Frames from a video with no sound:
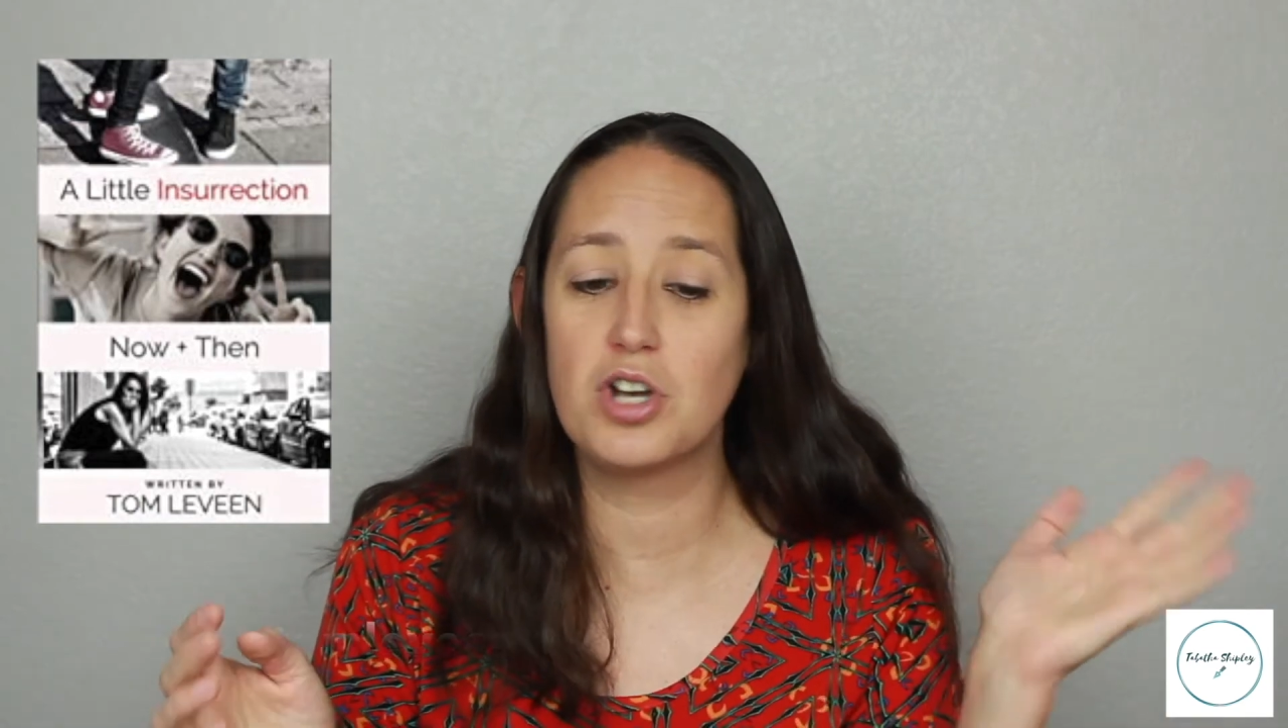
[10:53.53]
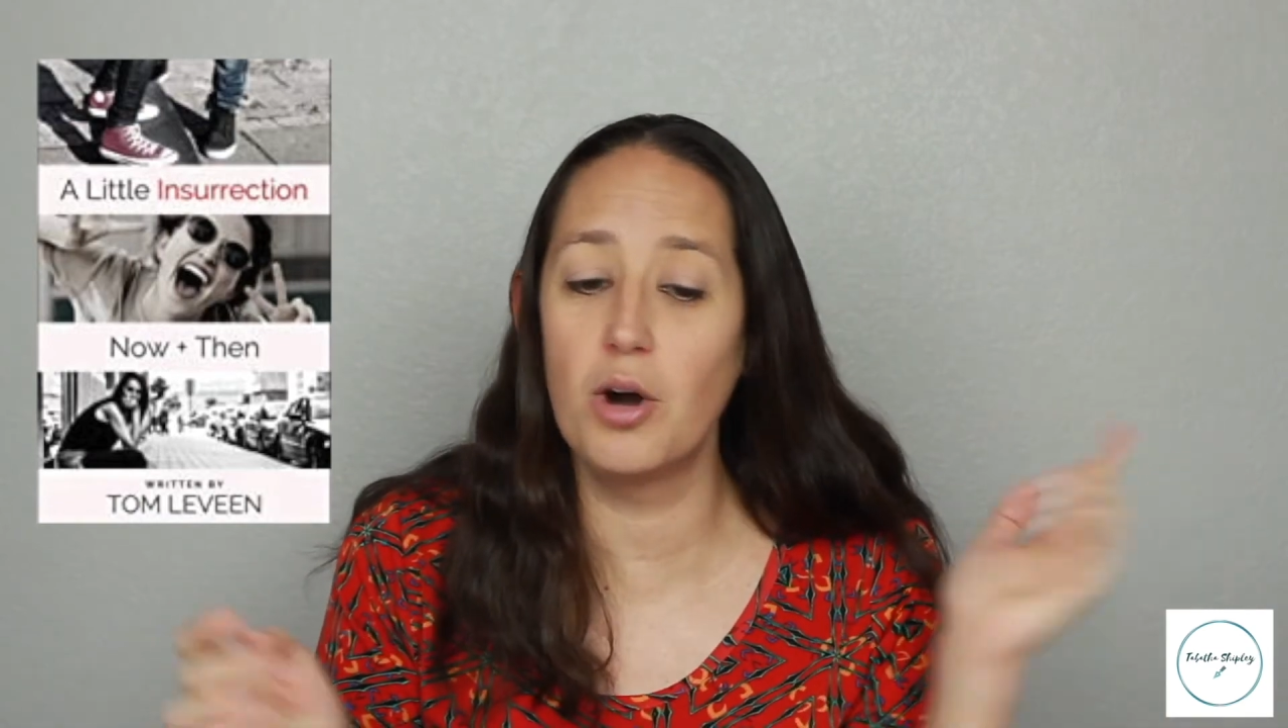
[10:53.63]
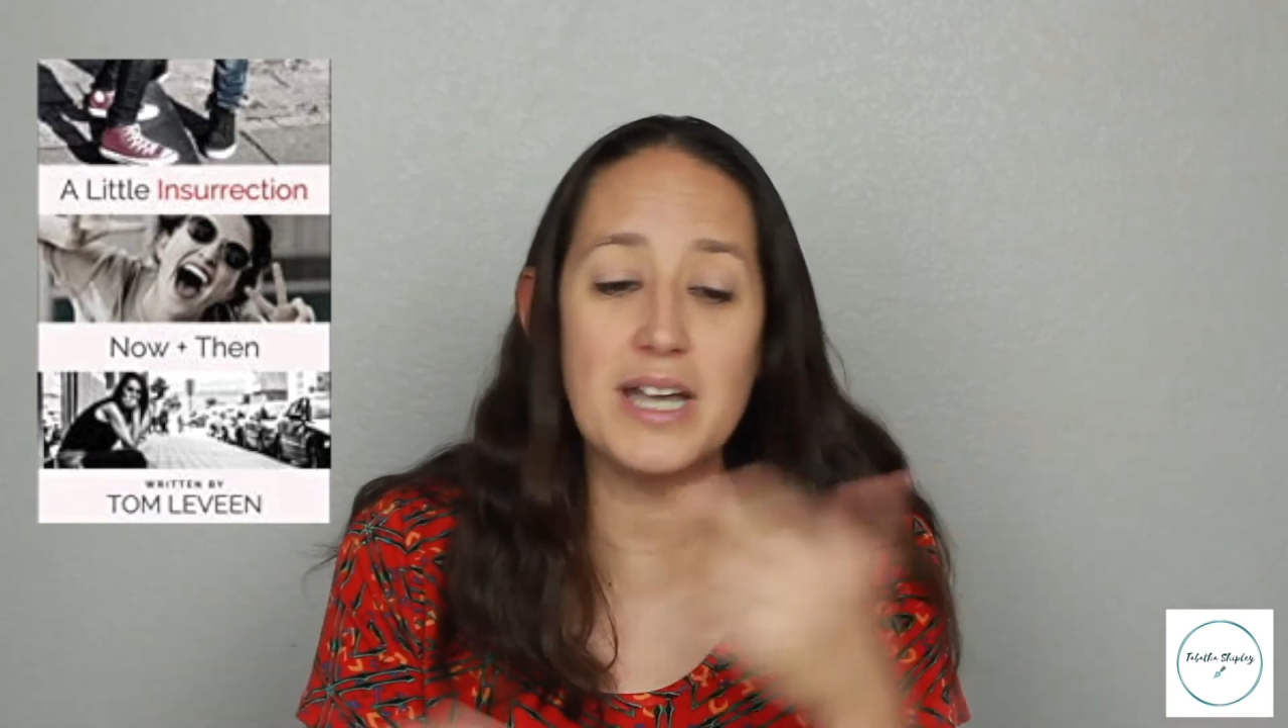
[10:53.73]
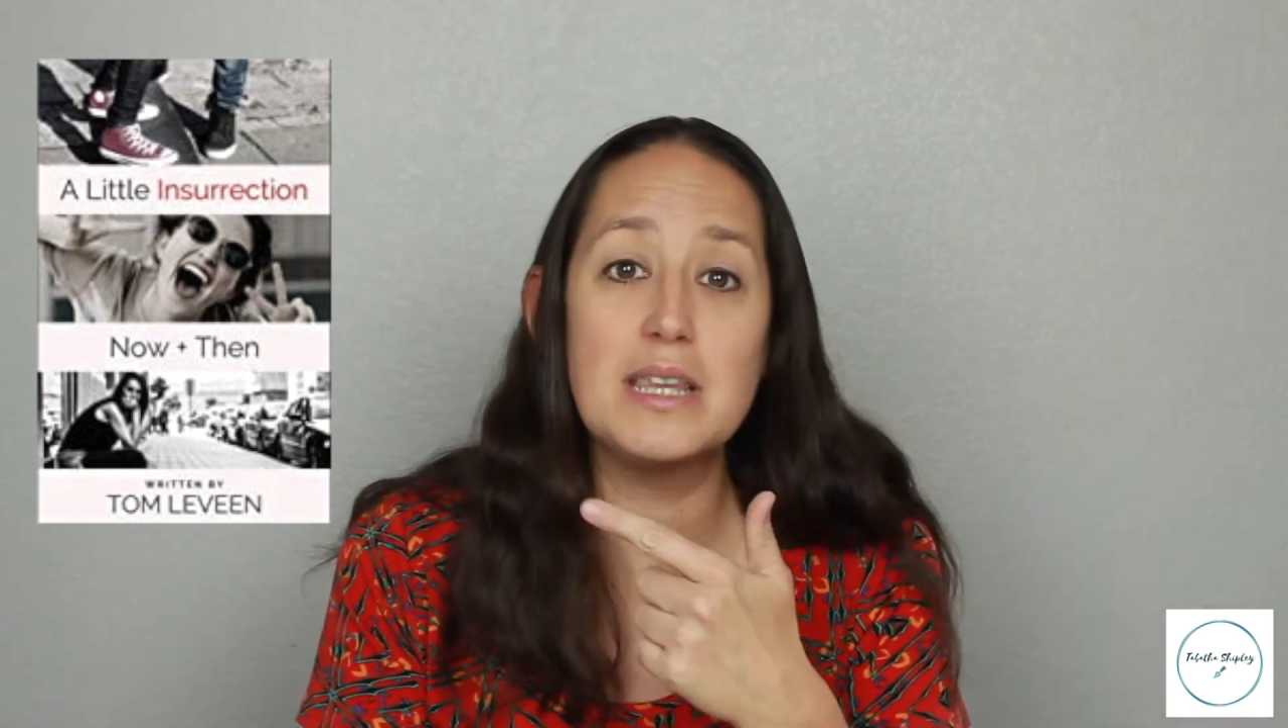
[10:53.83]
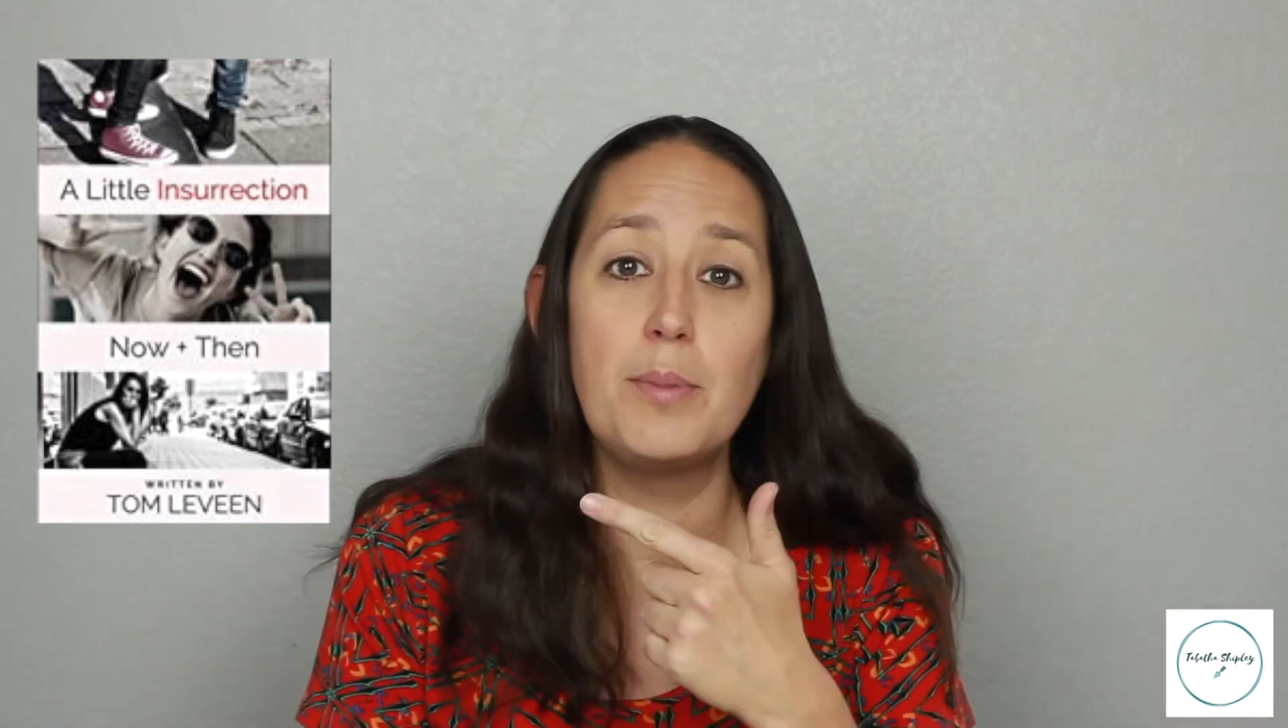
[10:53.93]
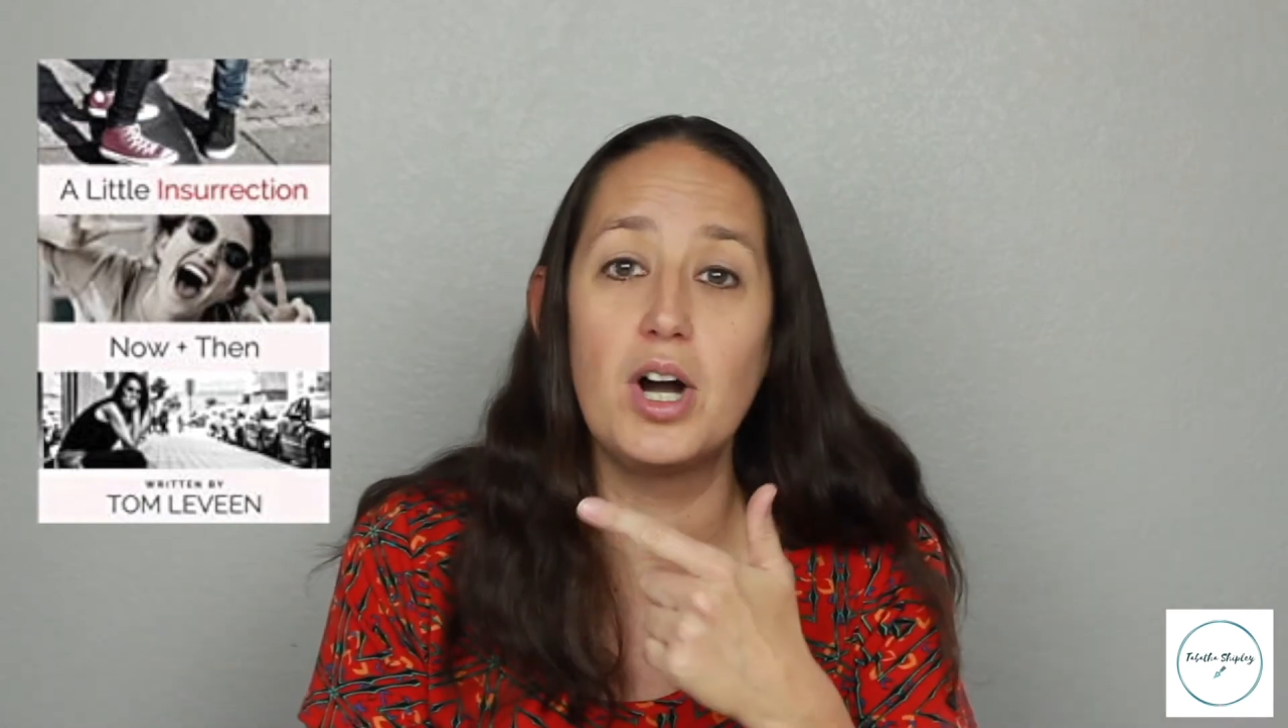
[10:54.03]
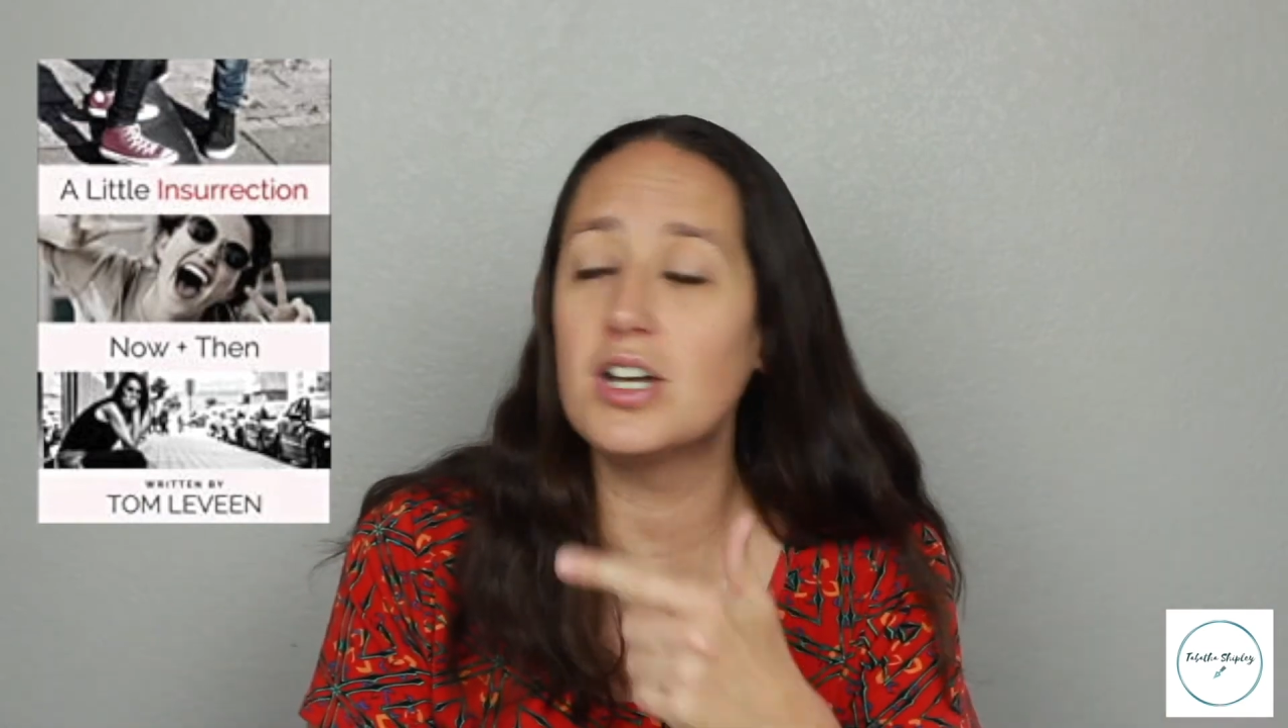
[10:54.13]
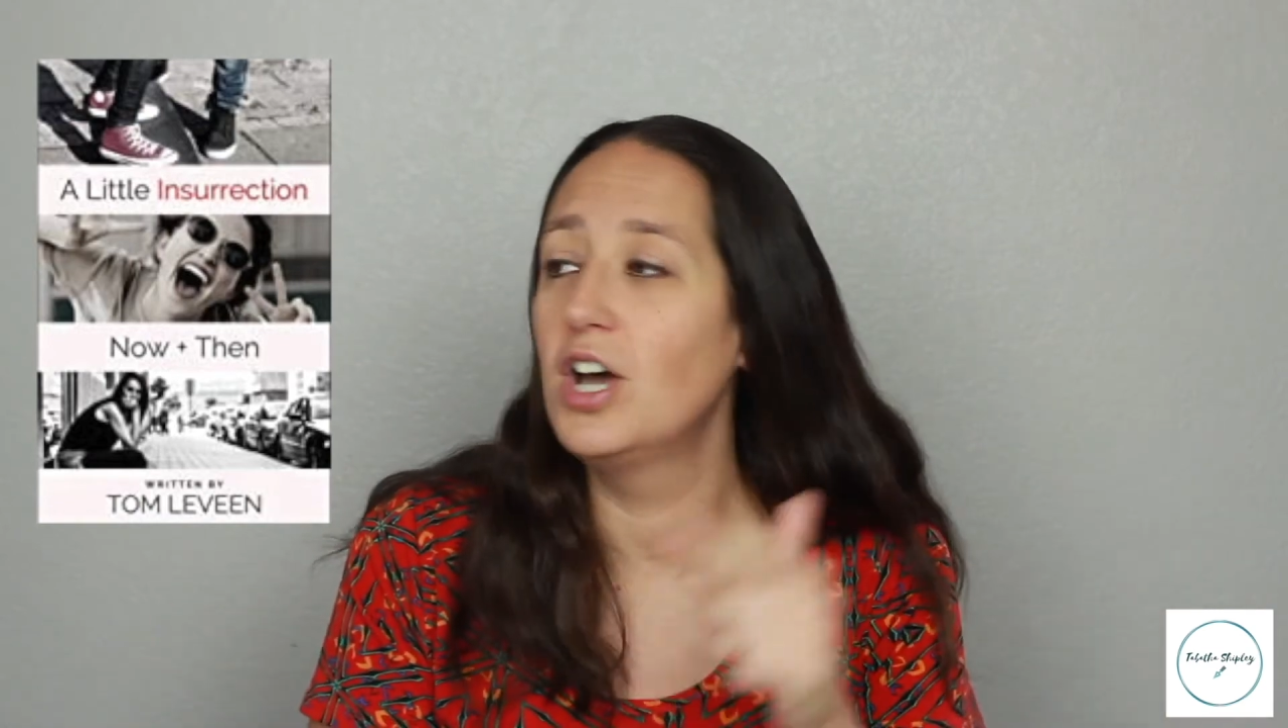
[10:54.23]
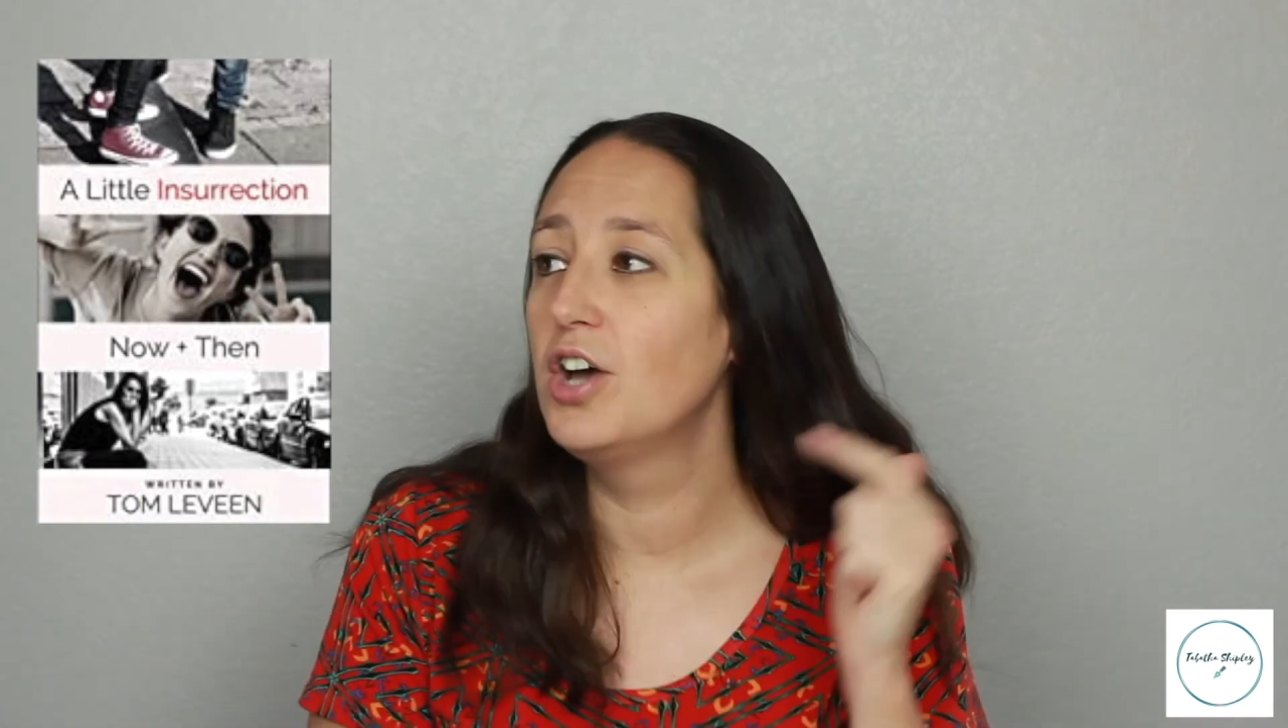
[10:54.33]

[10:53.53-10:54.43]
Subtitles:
Go get the book.